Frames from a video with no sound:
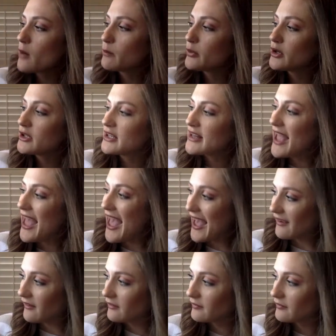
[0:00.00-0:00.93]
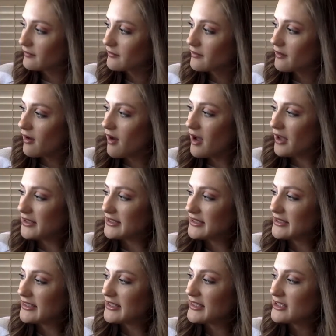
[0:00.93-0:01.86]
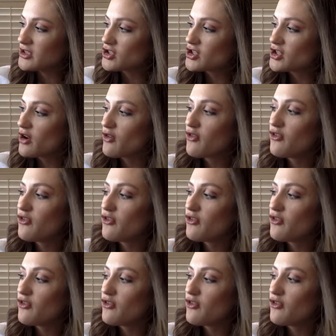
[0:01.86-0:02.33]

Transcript: put an X on each